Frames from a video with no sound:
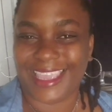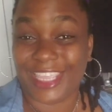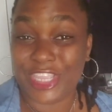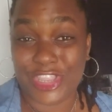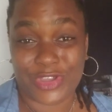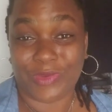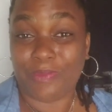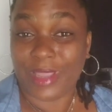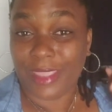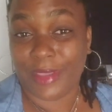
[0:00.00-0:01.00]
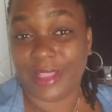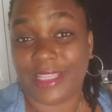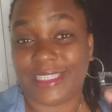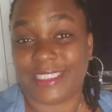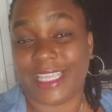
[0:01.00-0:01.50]
You know my email
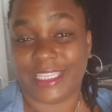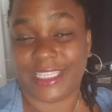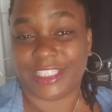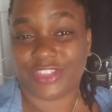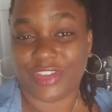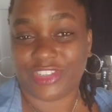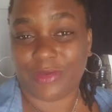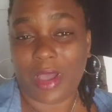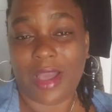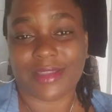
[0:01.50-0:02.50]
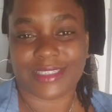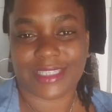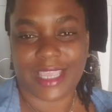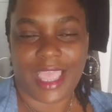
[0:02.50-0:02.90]
is in the description box.